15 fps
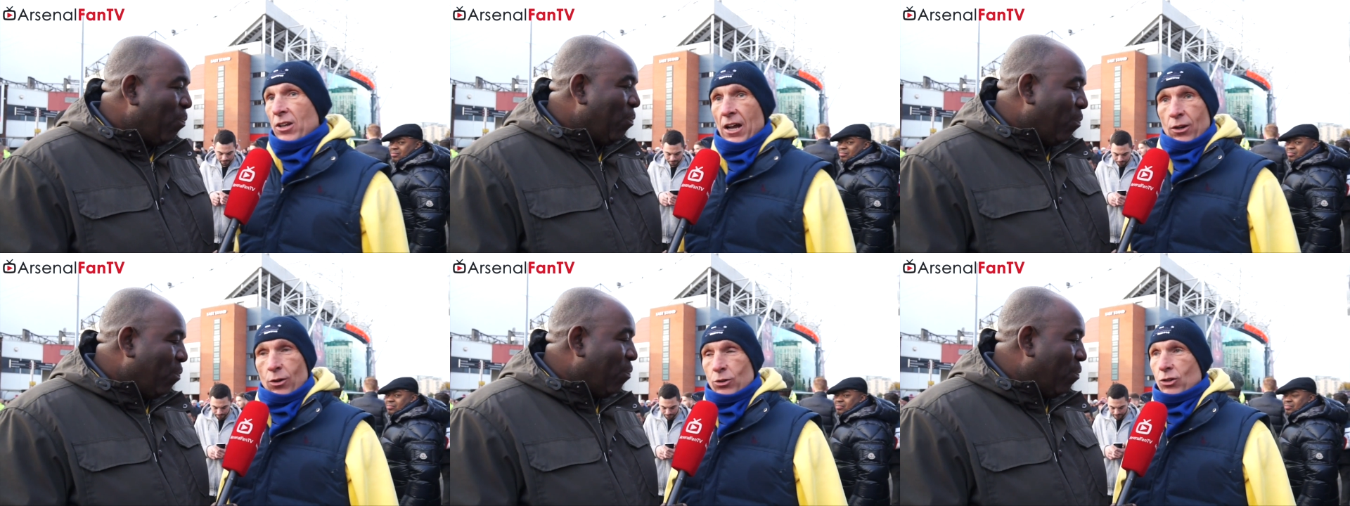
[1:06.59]

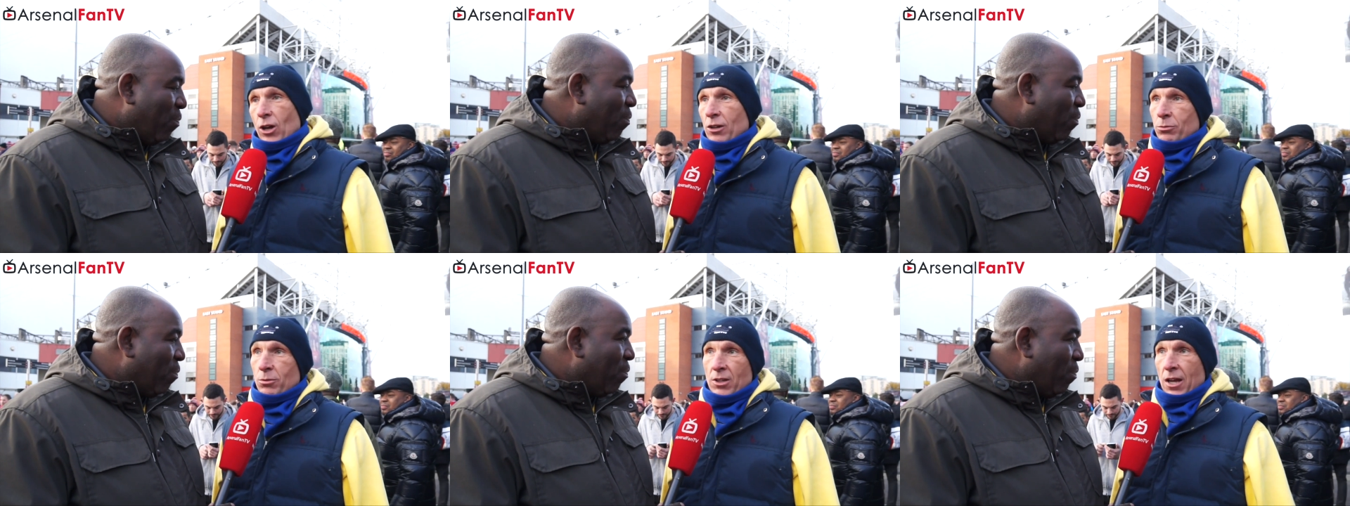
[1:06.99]
Speaker 1: luck or
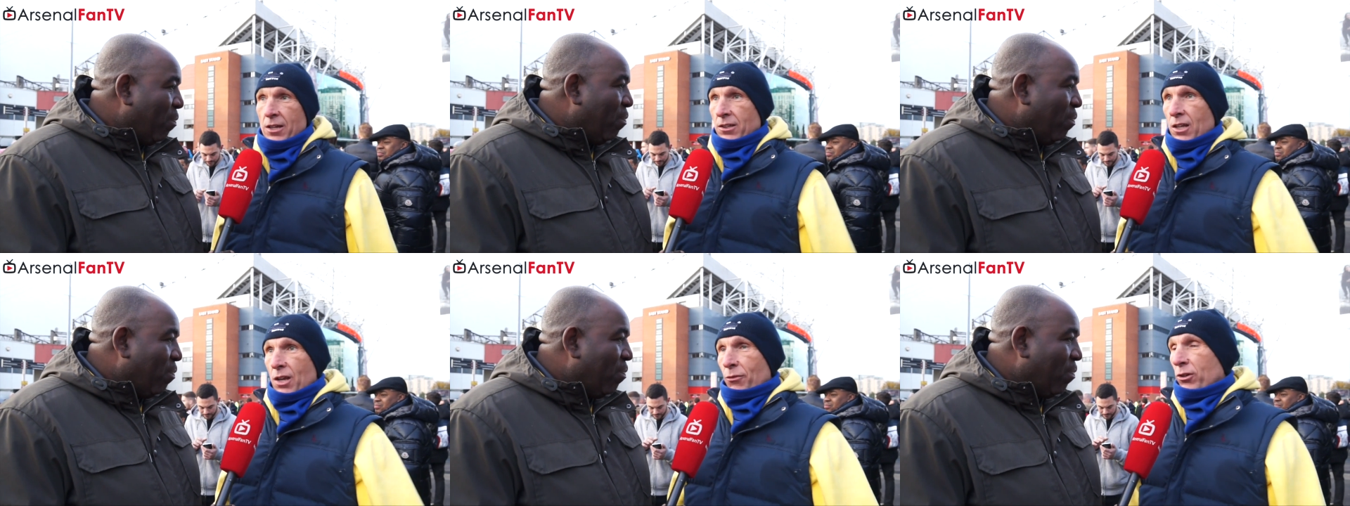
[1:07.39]
judgment,
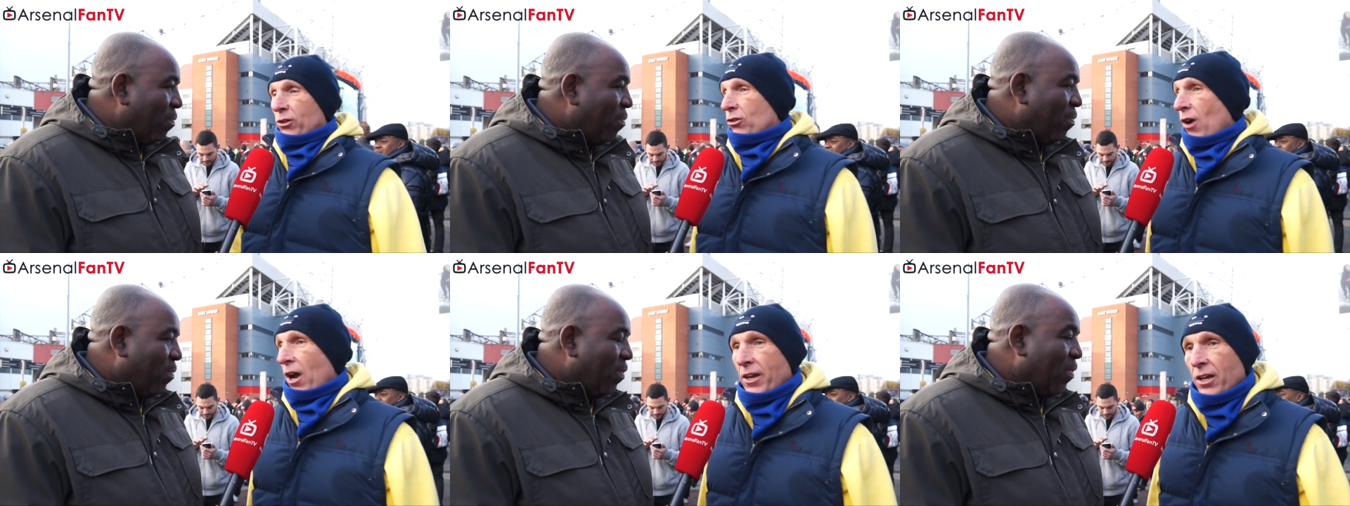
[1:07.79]
they
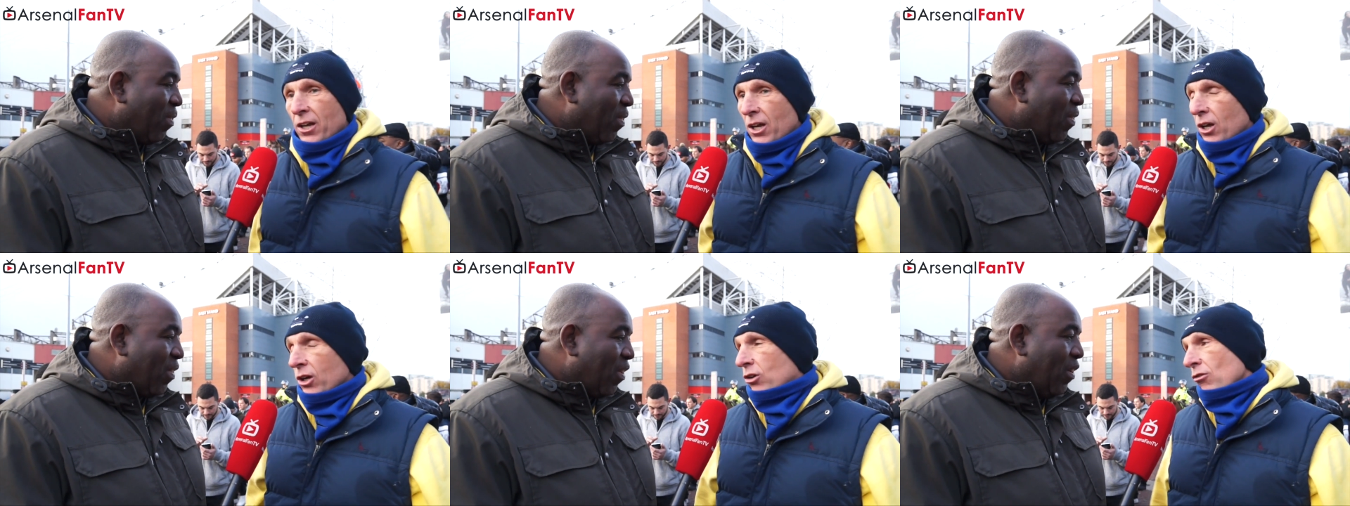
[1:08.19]
delivered.
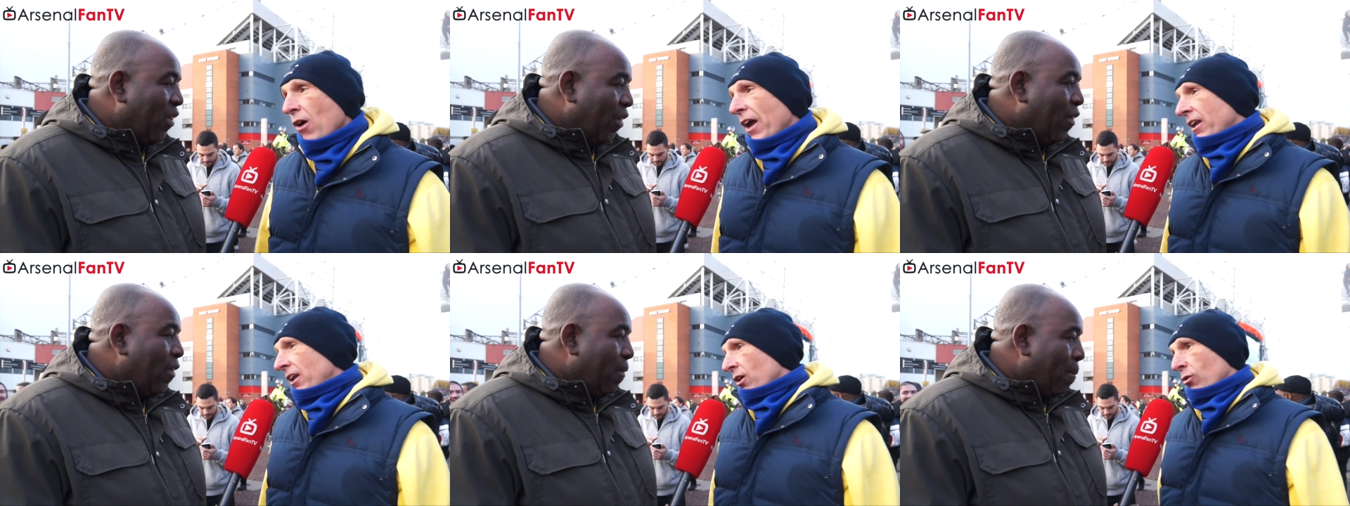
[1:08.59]

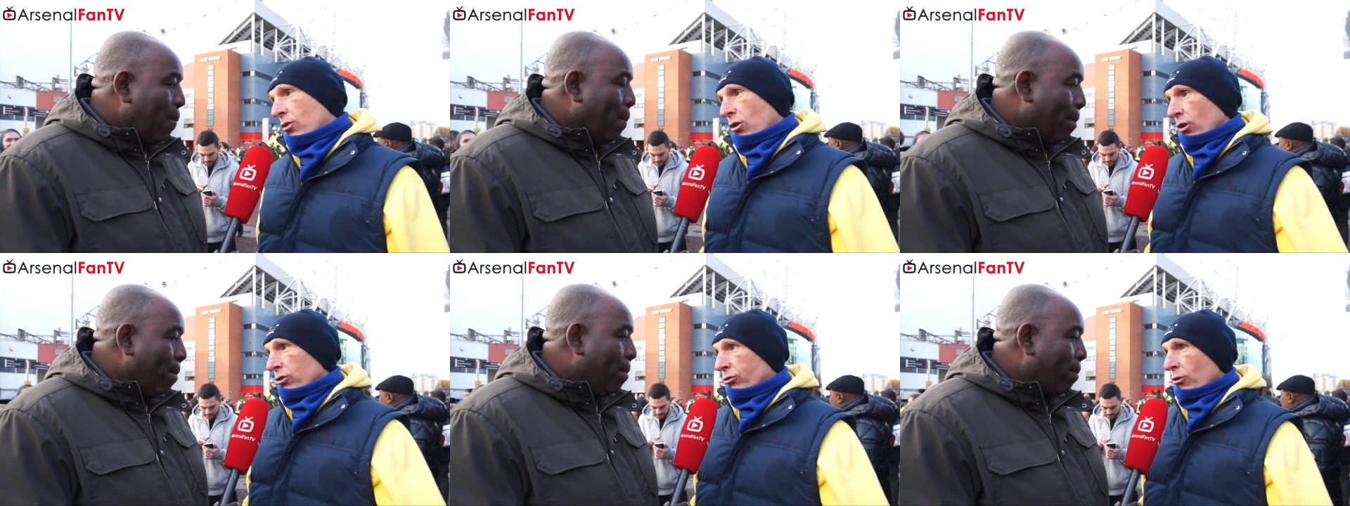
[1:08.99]
Great
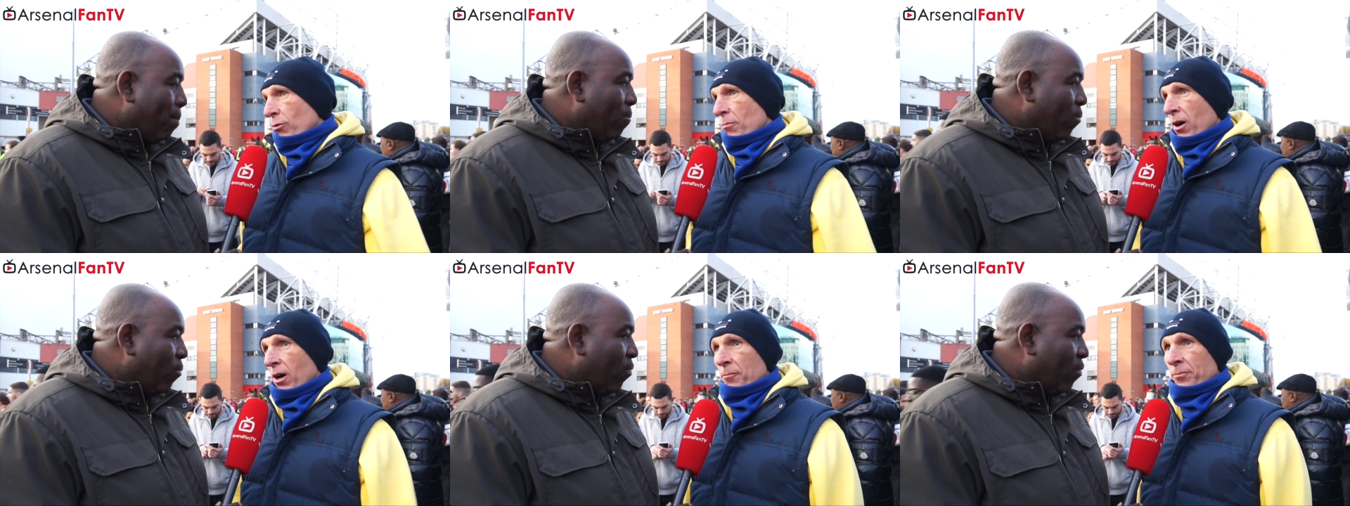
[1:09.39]
little cross
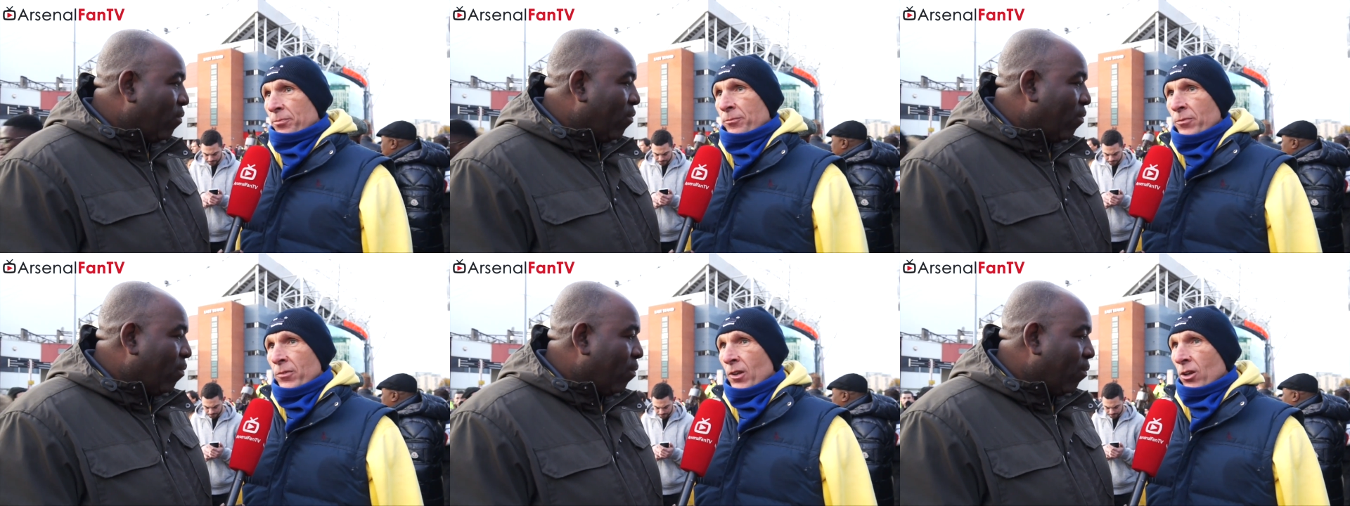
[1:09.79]

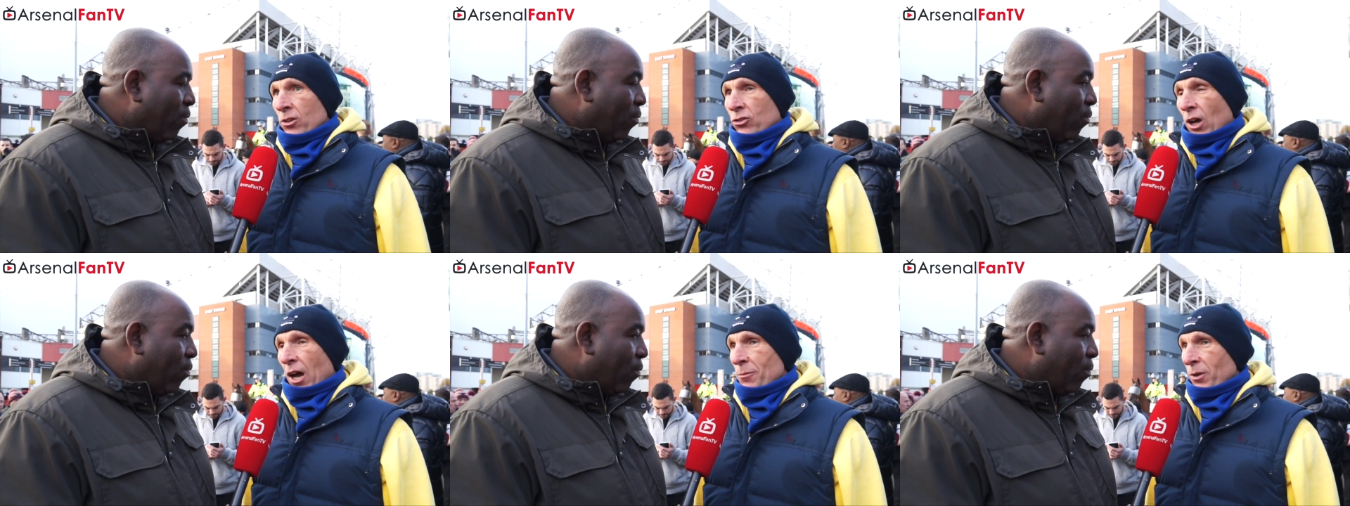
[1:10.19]
from
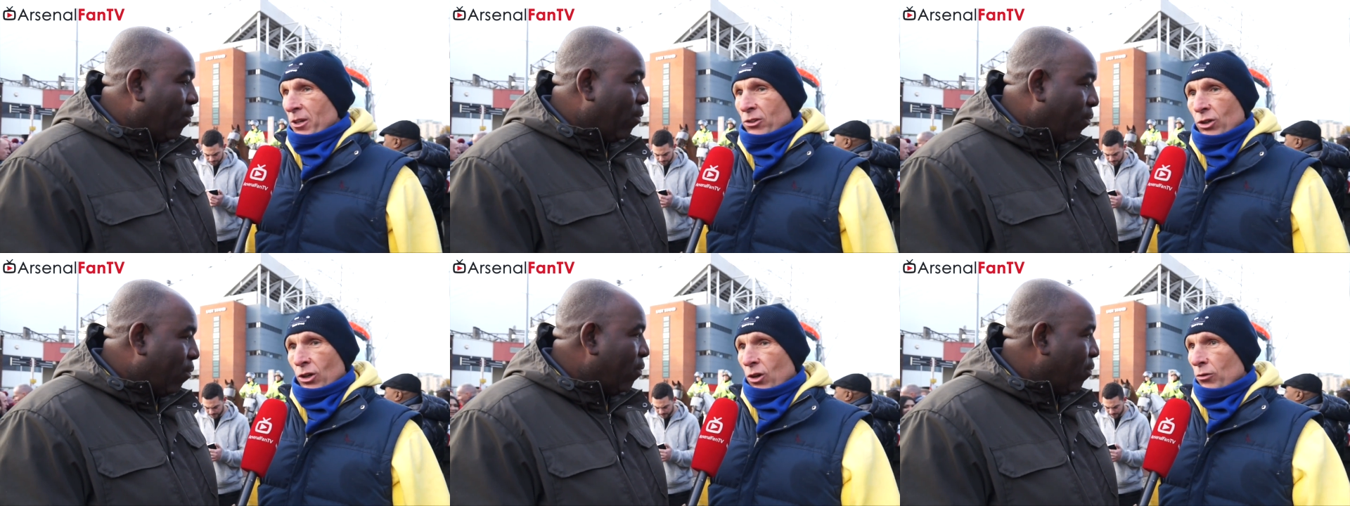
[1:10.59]

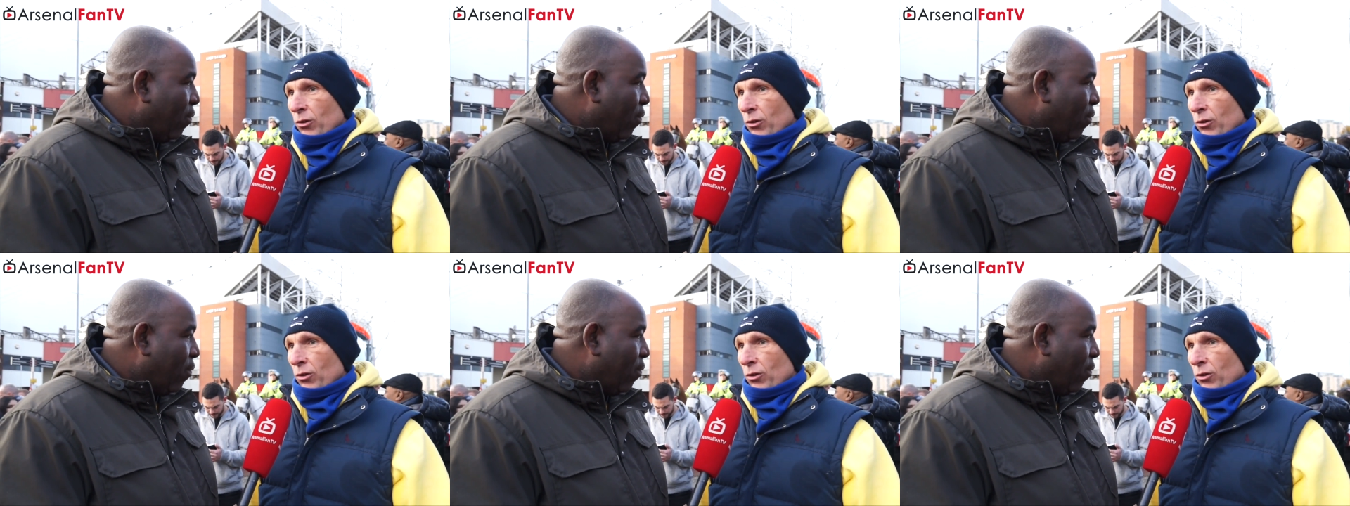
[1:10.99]
Chamberlain, took